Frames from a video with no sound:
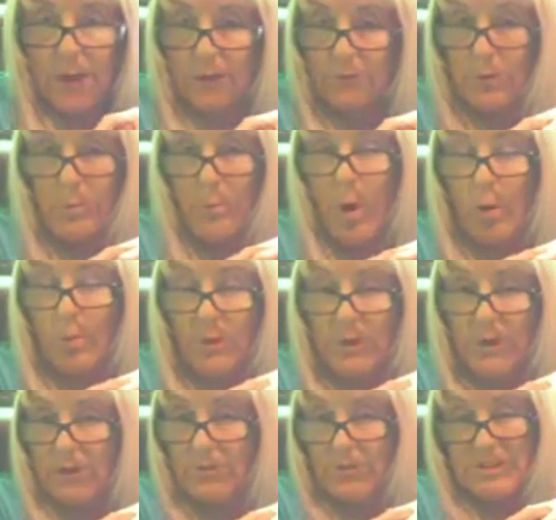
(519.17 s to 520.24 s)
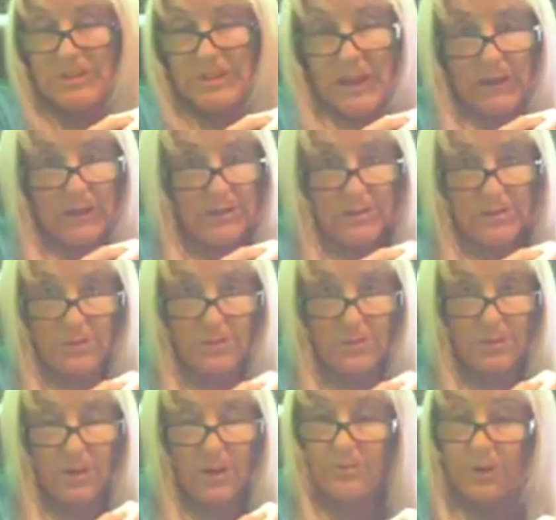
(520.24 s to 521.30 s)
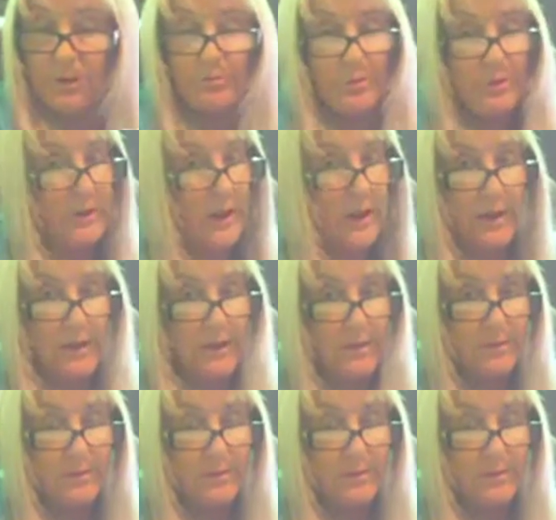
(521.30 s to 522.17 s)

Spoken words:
every moment, every second of every day.